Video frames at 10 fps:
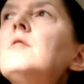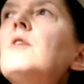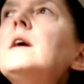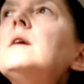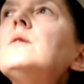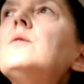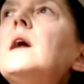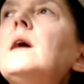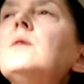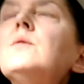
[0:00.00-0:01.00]
write it all
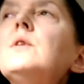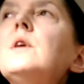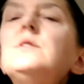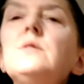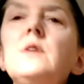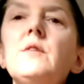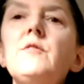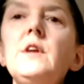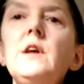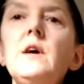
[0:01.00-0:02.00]
out, I'll do a little
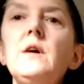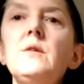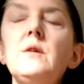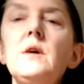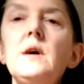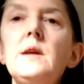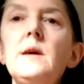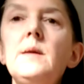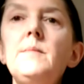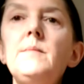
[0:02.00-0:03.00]
video, and
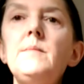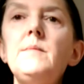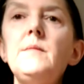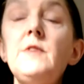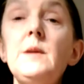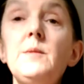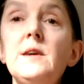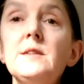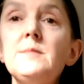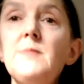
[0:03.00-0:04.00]
if anyone
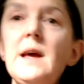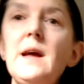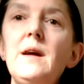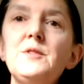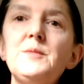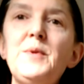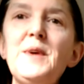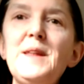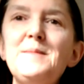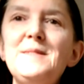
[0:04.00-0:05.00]
asks me again, I'll just
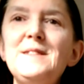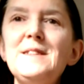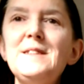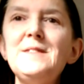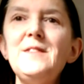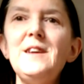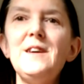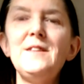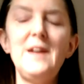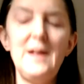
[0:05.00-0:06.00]
point them to this
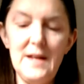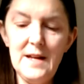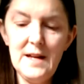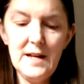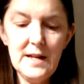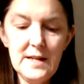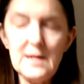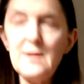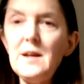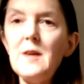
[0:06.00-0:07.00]
video.
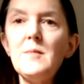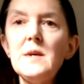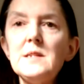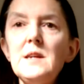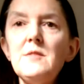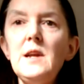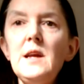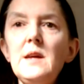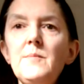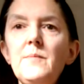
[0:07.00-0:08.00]
So yeah, that's it
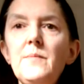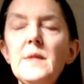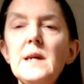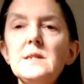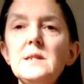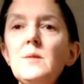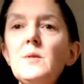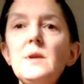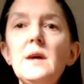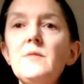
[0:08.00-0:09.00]
really. That's the only
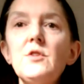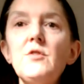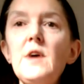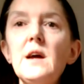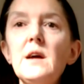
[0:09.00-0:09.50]
one you have to crack.